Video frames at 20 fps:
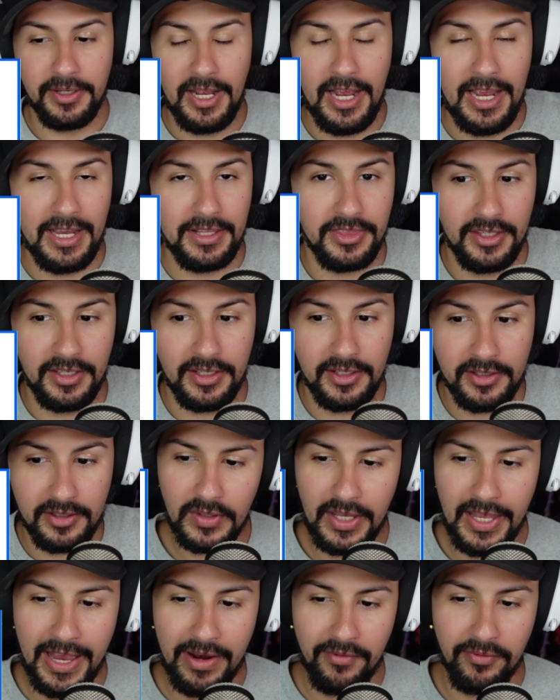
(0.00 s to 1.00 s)
I think
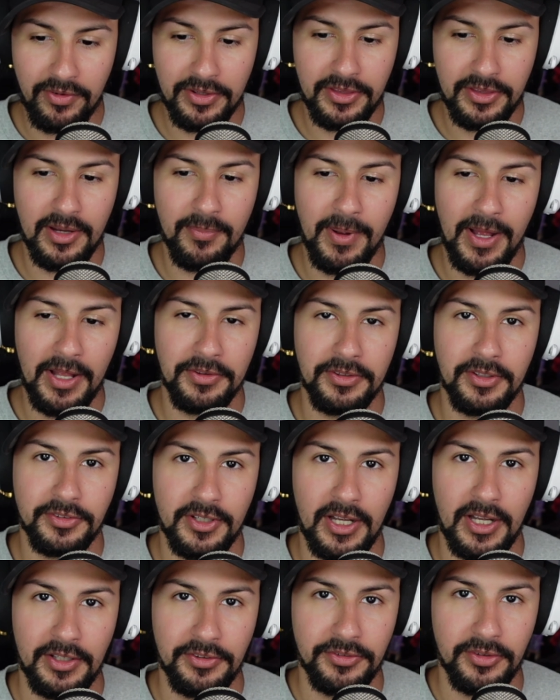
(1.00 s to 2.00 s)
everything about this
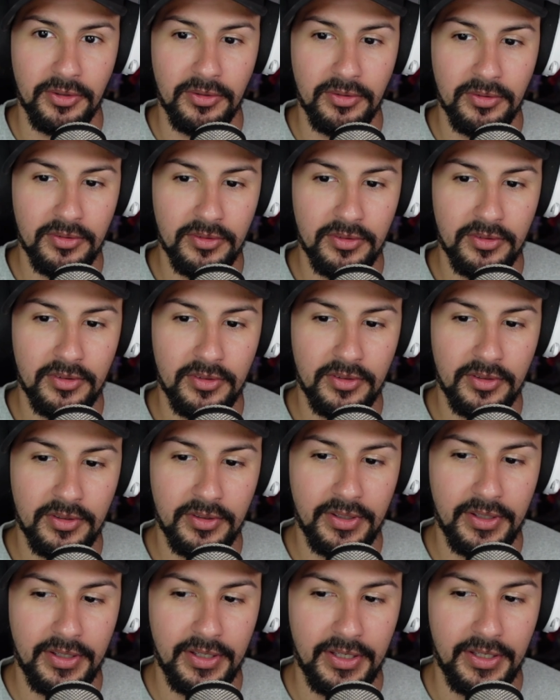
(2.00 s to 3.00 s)
console
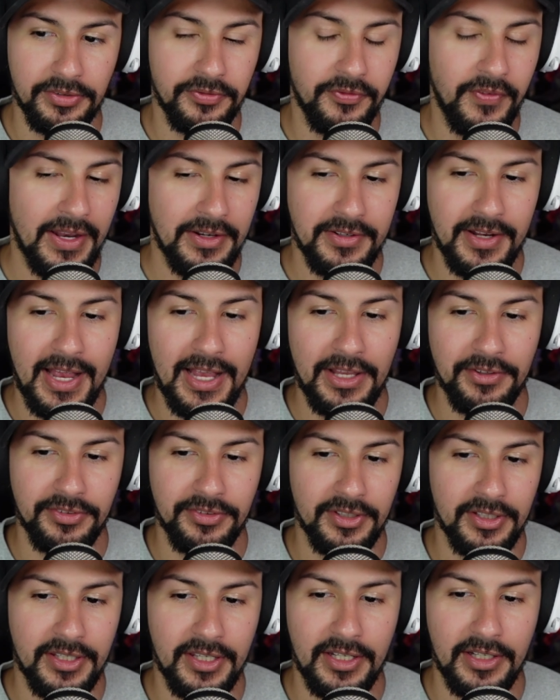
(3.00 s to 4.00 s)
is
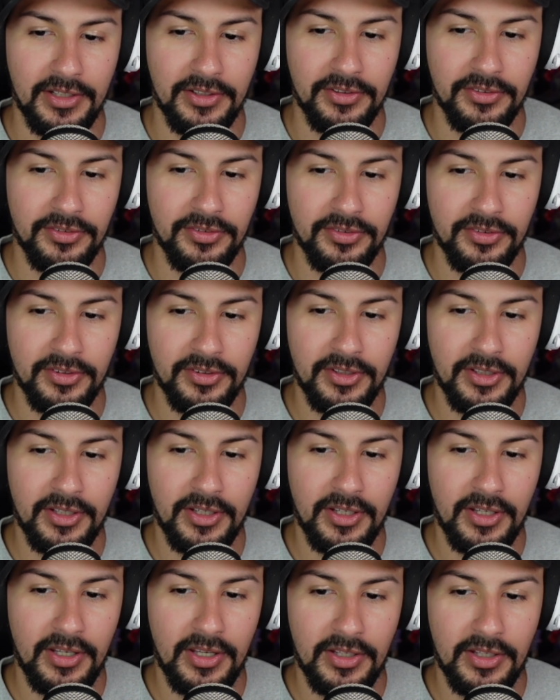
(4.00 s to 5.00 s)
fantastic. It is
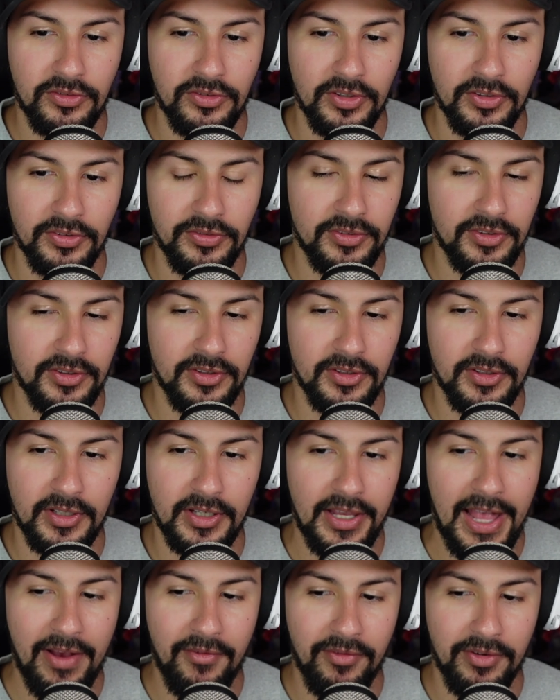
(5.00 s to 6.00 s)
just
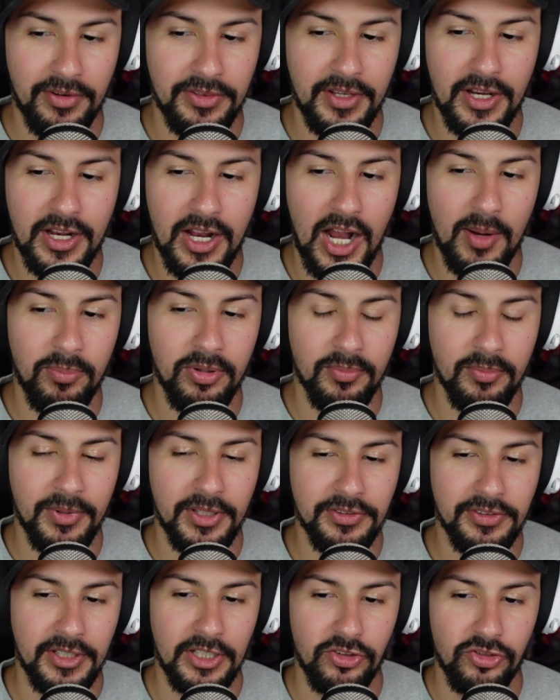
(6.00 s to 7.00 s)
everything
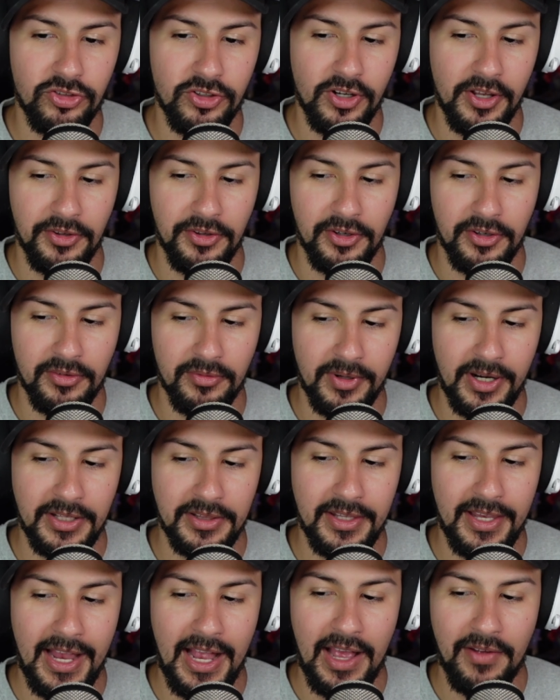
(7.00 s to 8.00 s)
complements each other, right?
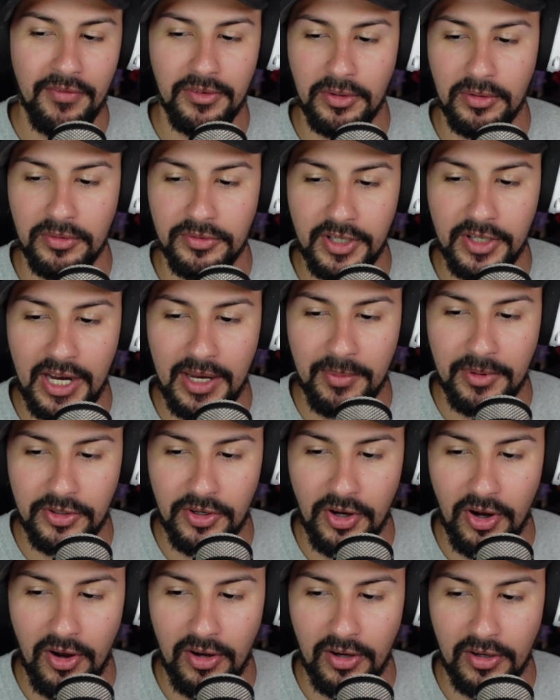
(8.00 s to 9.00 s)
They have the little diamond
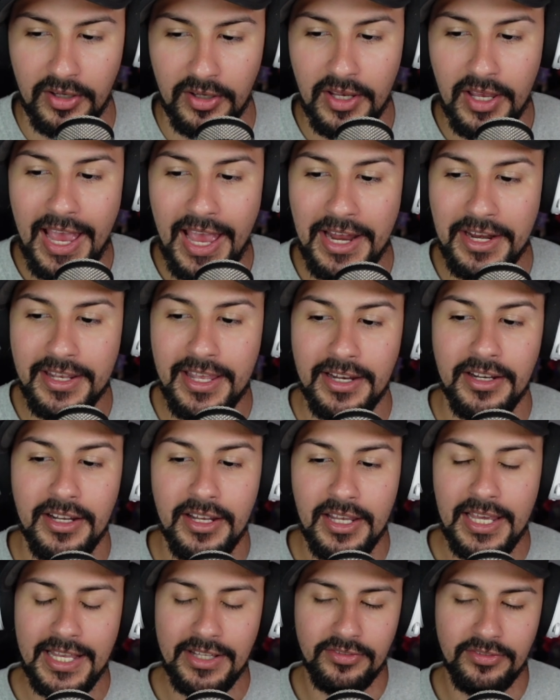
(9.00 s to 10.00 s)
dog. And again,
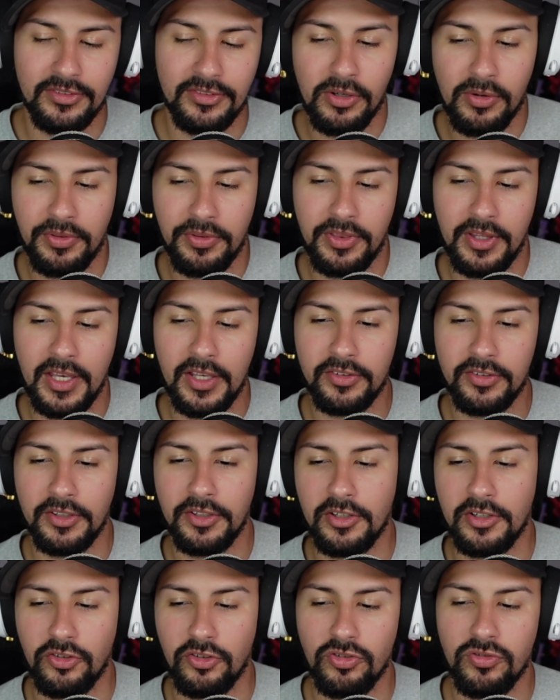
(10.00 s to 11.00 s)
it's little things on the
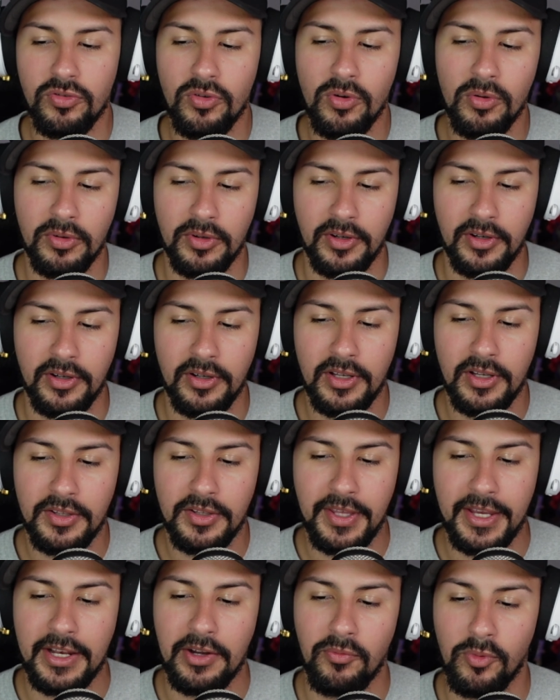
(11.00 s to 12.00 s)
controller
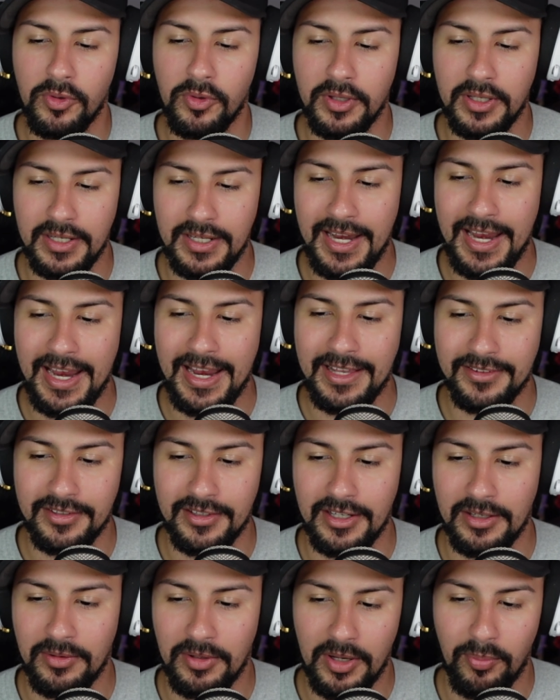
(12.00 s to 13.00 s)
that can really enhance
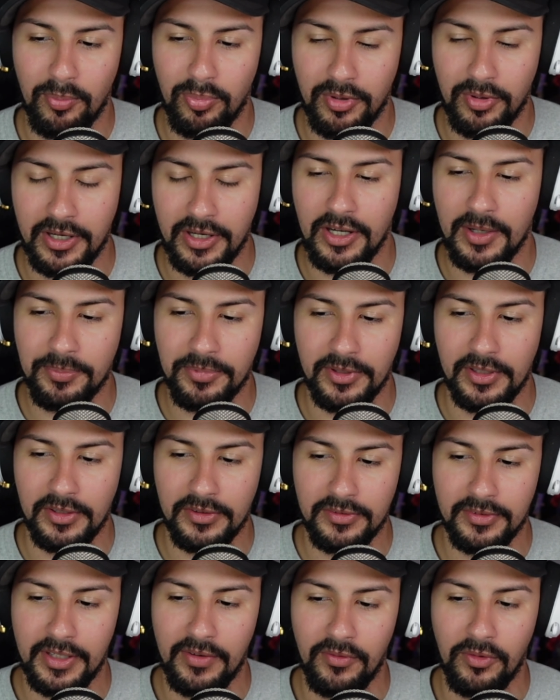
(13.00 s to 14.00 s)
it and bring it up to
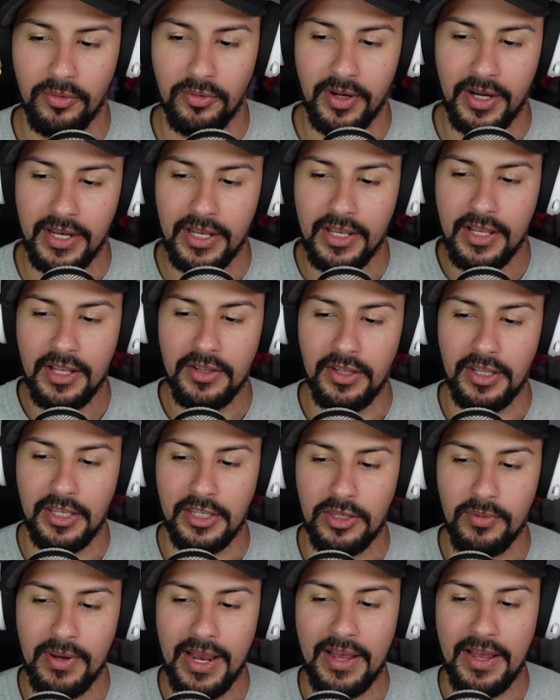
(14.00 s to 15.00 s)
this level, right? Like
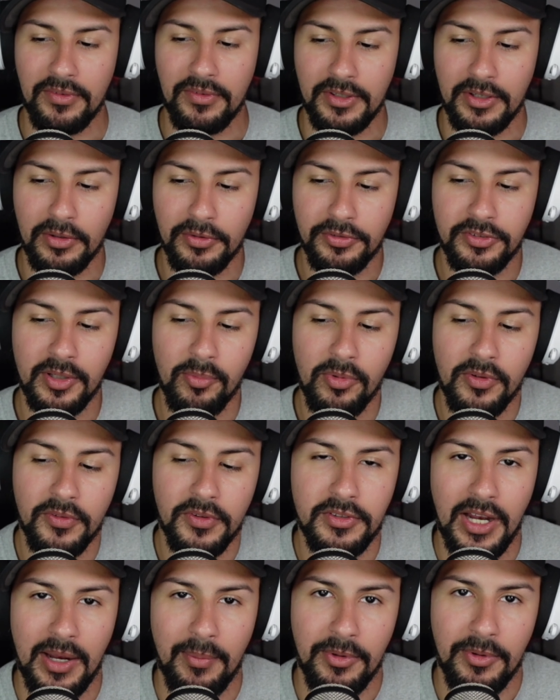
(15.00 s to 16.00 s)
you have the little symbol of the
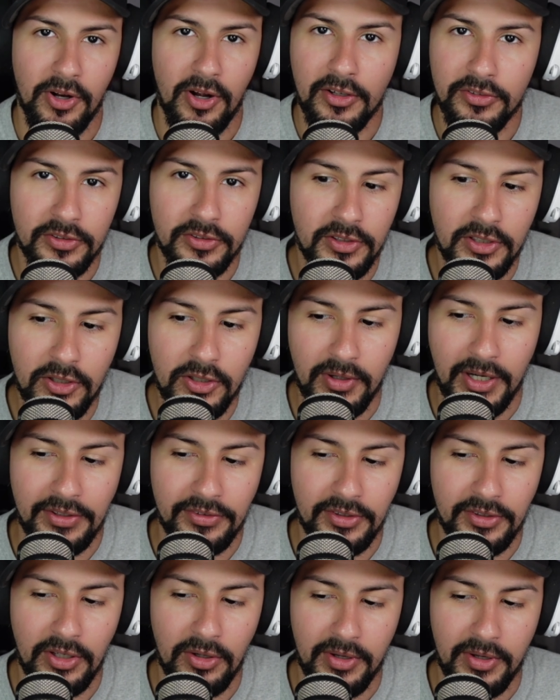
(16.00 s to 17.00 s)
diamond dog, something
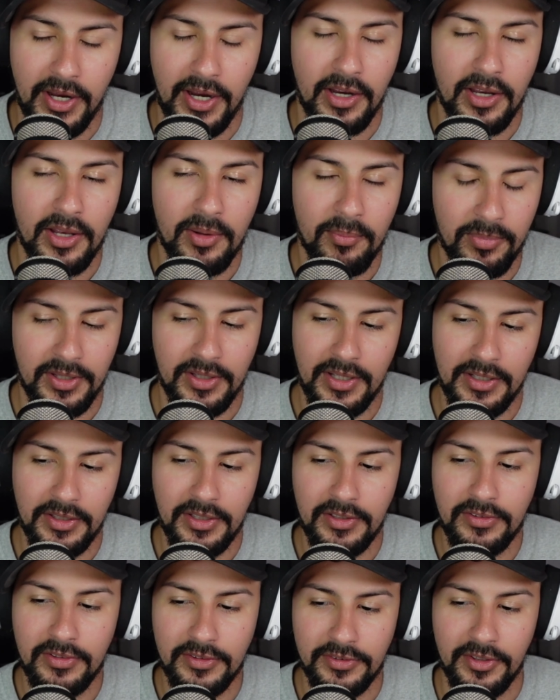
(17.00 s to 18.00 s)
crazy, okay? But at
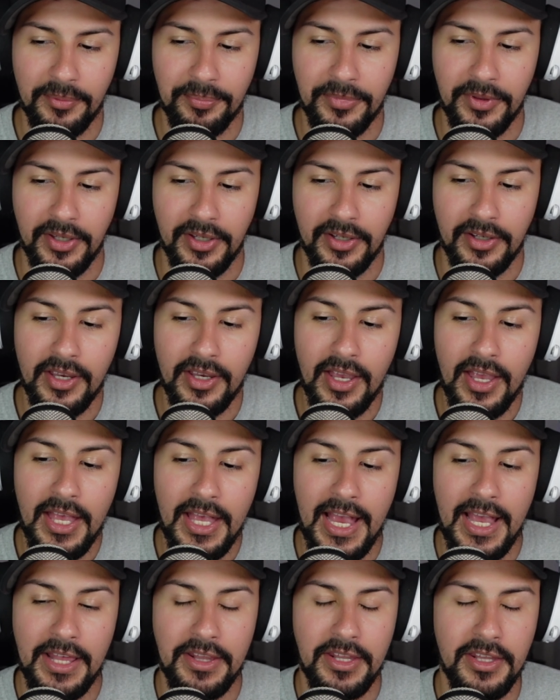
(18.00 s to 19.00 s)
least it's something.
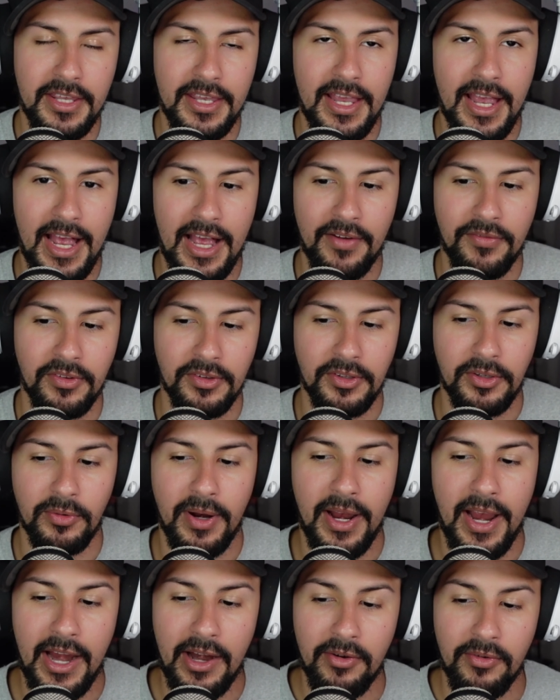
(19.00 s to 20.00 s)
And then they have the little
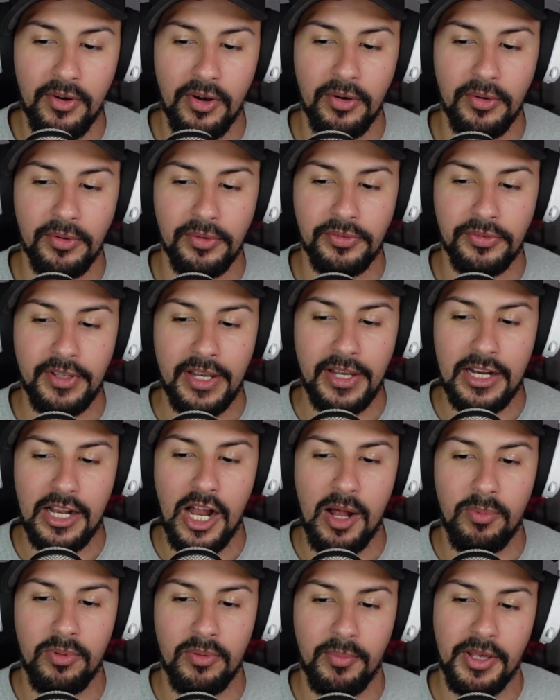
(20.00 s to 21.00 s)
arrows that
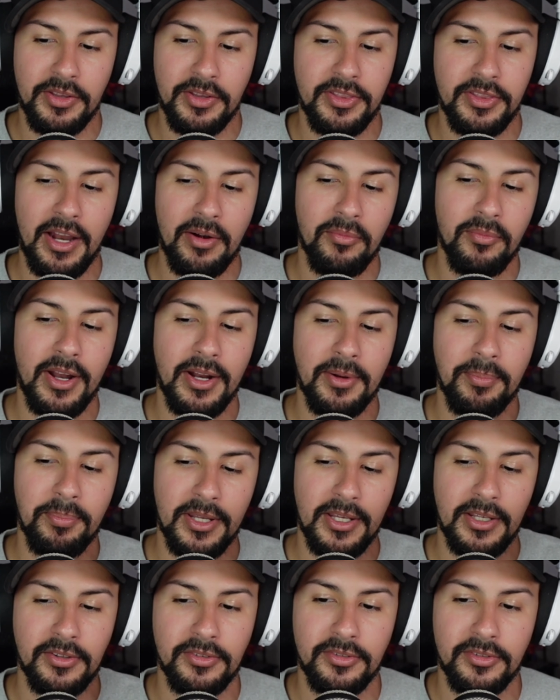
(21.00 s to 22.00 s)
complement that red
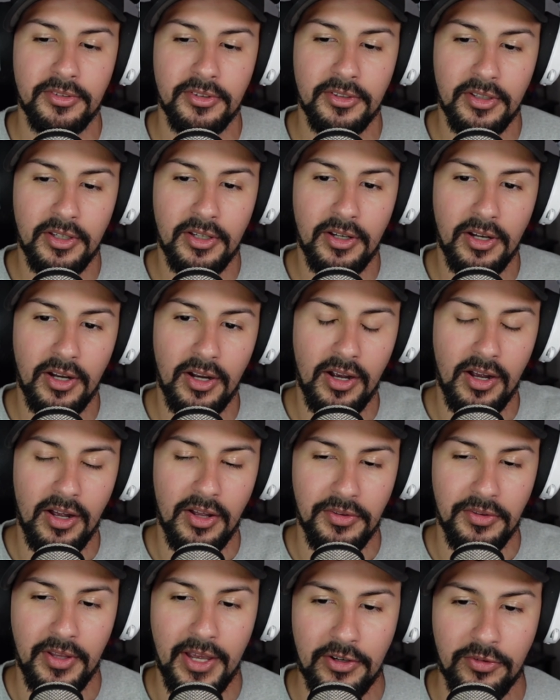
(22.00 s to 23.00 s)
piece
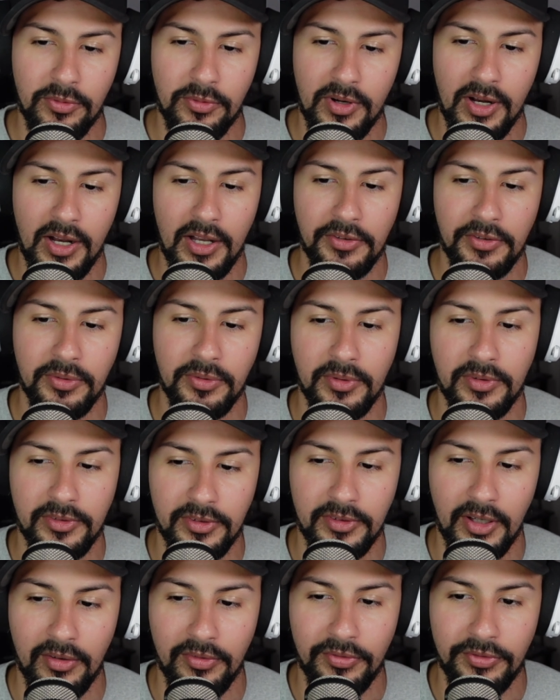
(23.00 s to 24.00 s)
on the actual console
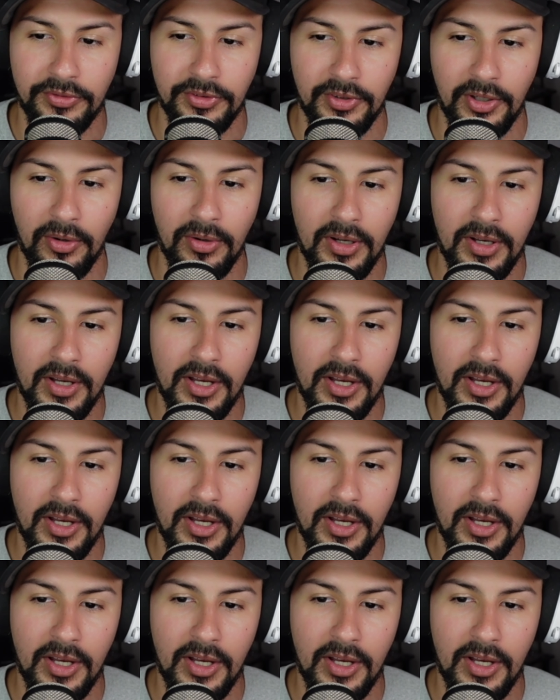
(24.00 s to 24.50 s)
itself. So